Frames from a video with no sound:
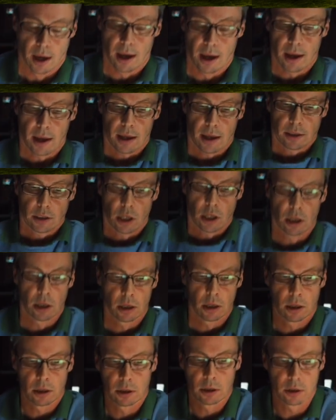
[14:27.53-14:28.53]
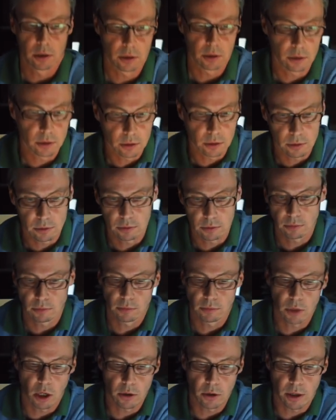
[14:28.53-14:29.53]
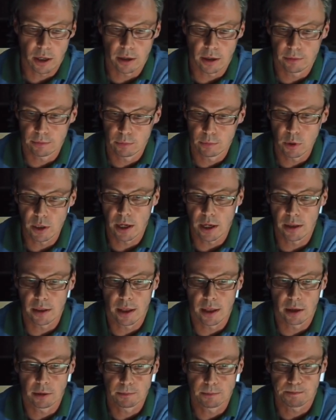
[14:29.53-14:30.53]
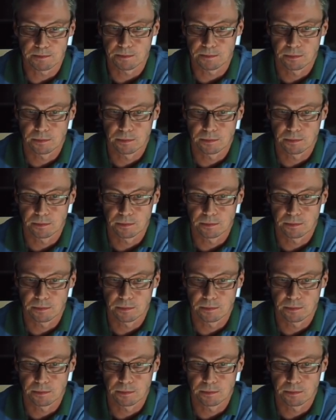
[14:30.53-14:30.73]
And, okay, we're getting there.